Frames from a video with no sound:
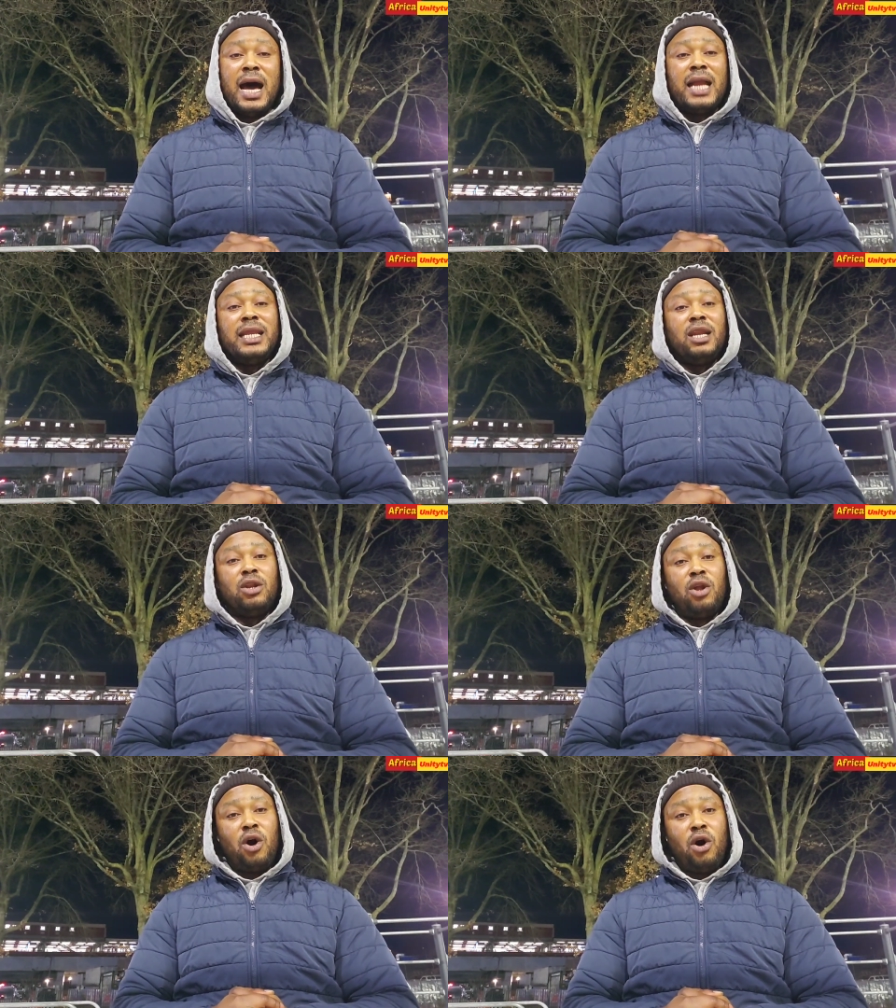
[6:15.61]
and a
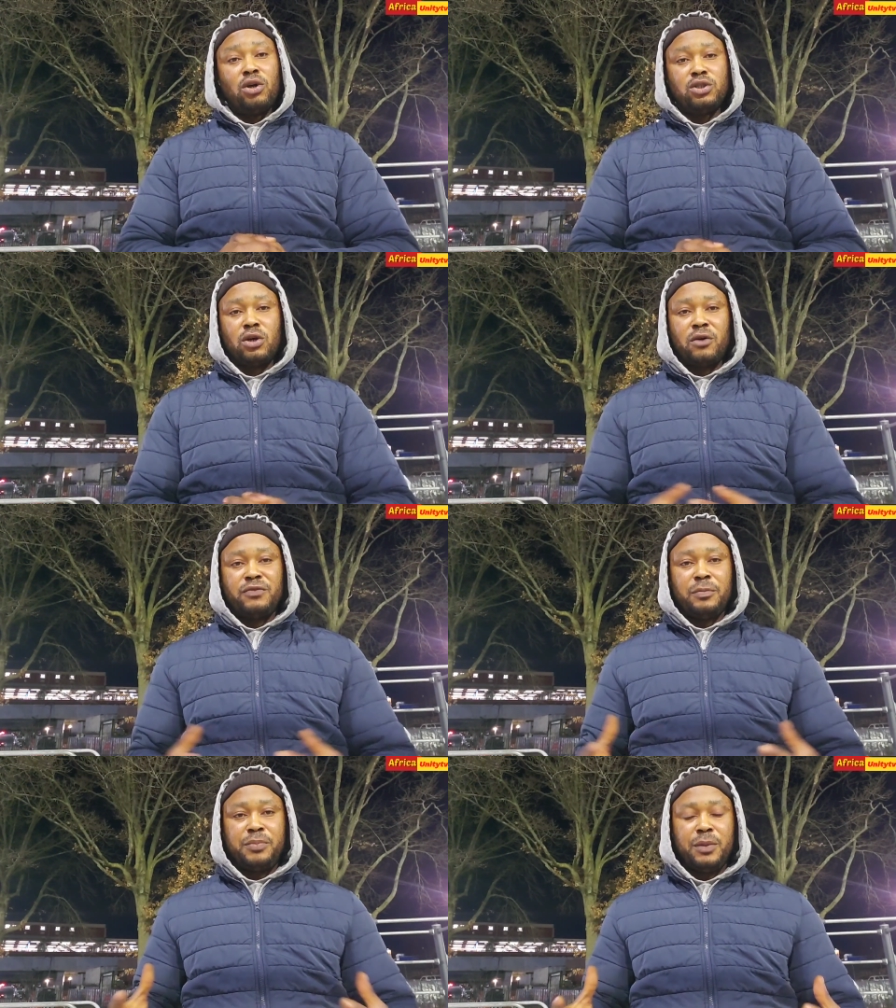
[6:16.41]
lot
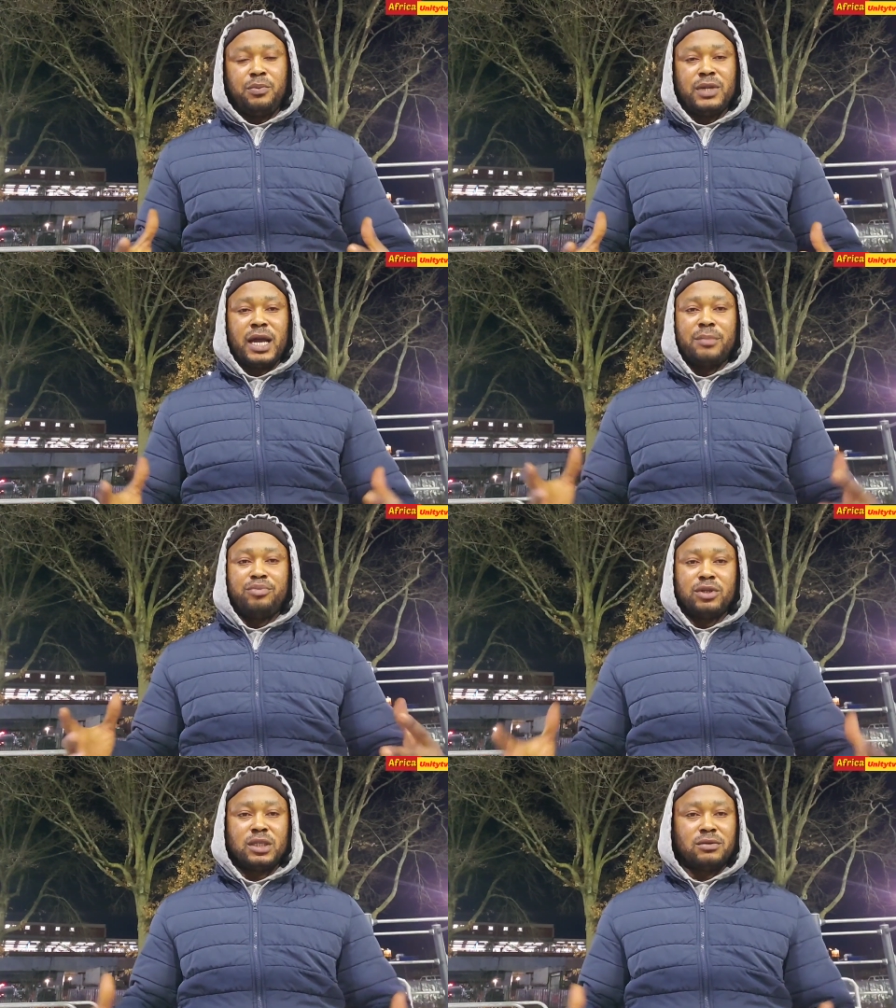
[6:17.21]
of the people that I
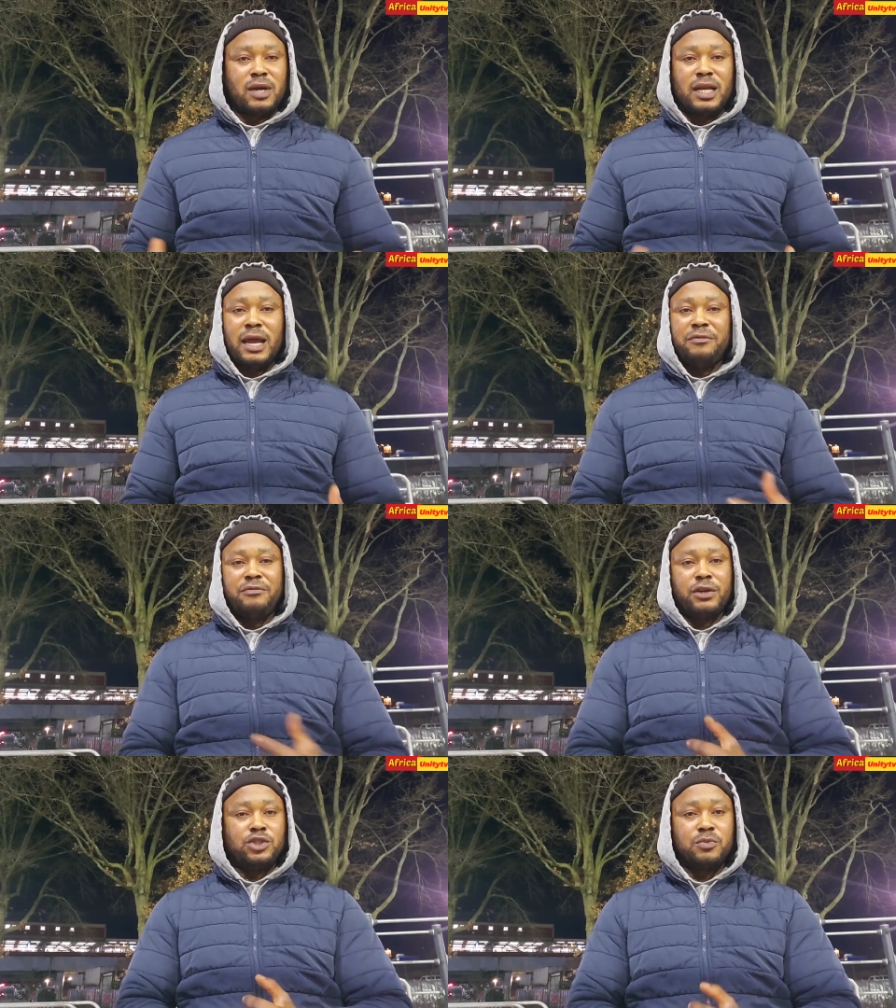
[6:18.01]
brought around, like
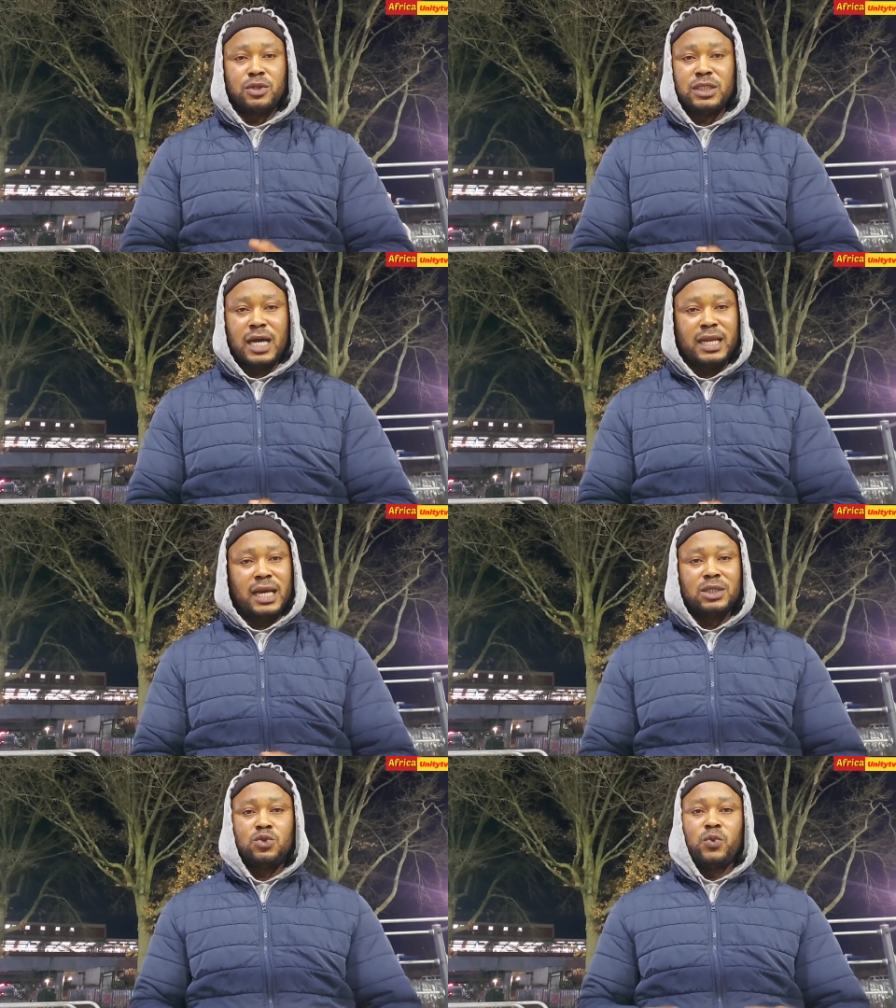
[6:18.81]
French
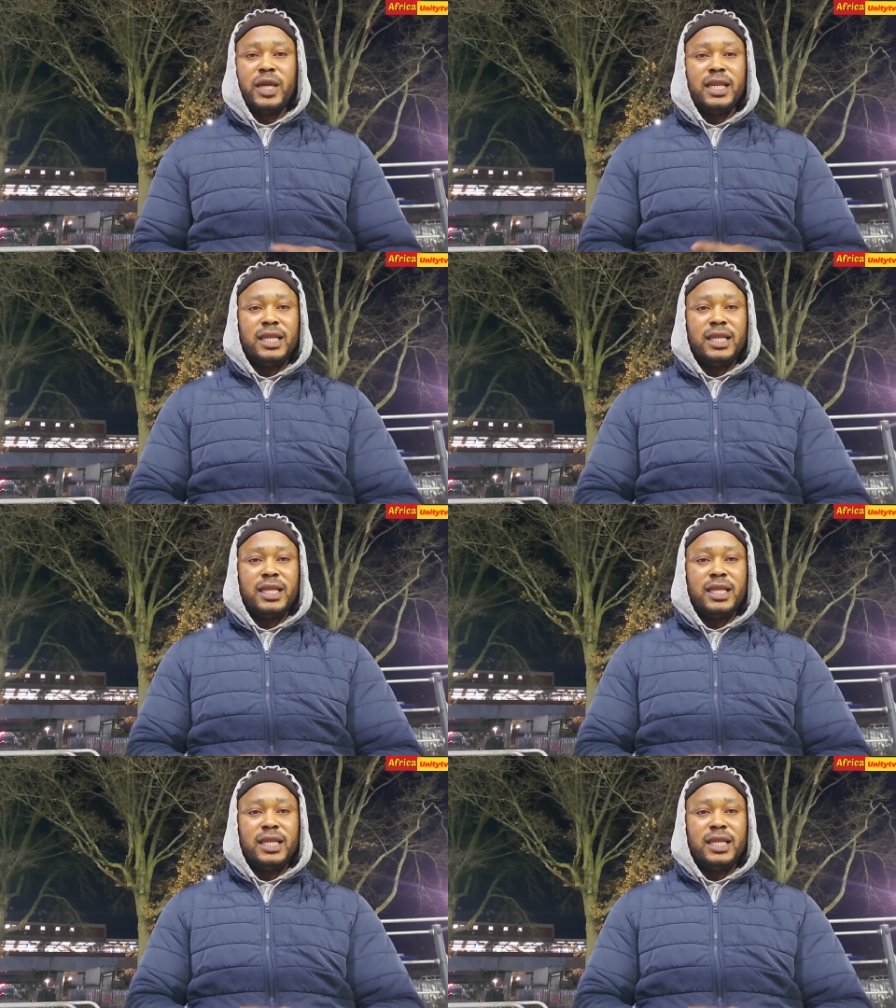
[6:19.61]
Montana, Swae